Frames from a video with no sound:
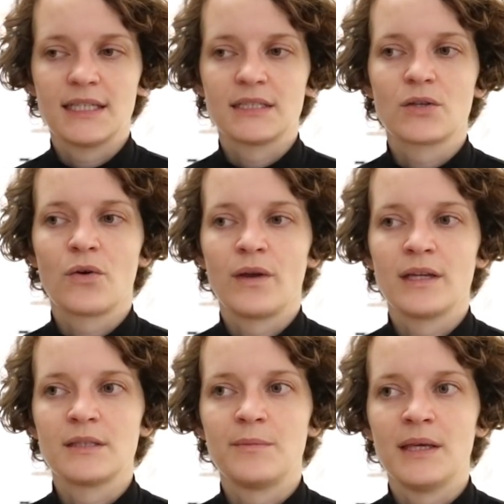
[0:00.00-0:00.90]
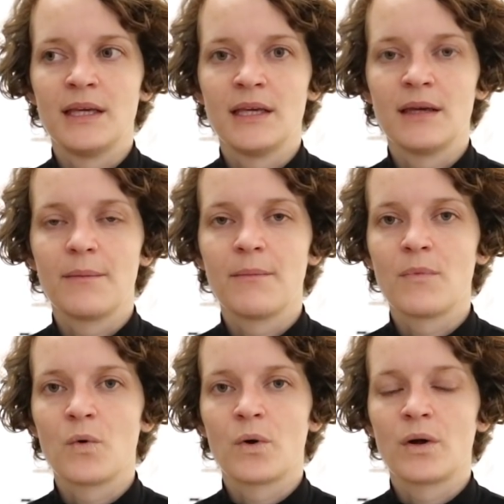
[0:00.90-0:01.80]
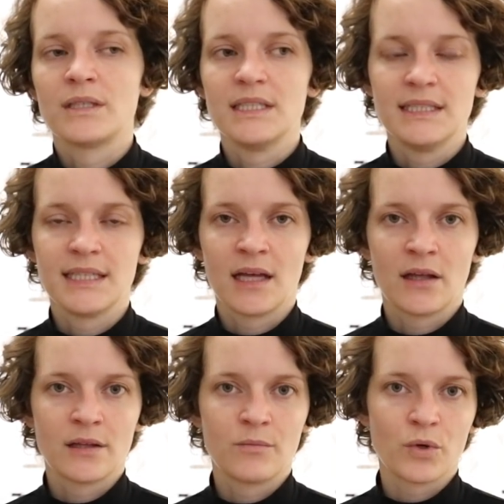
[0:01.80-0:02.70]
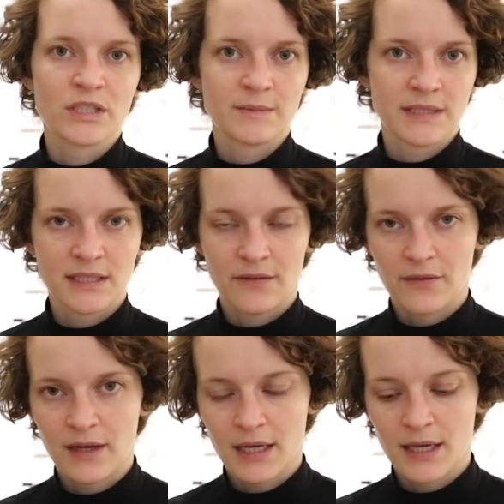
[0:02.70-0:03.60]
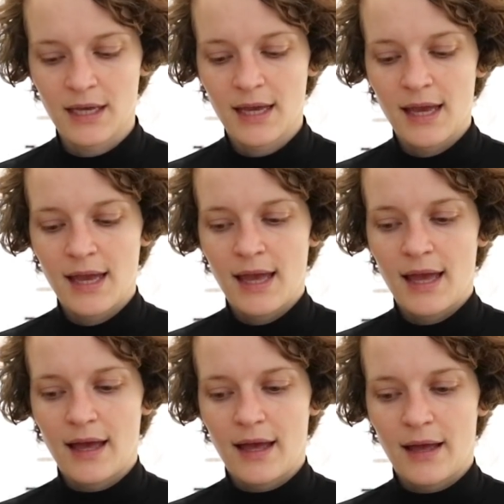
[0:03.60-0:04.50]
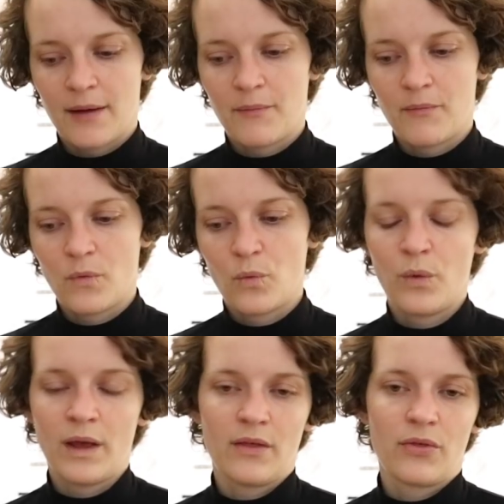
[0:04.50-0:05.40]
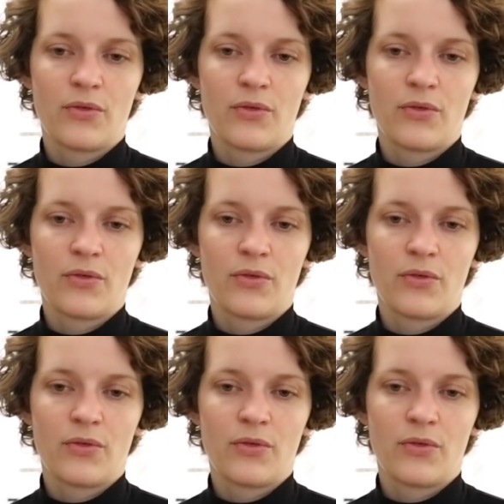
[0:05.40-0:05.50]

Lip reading: is going to be more detailed, more specific, with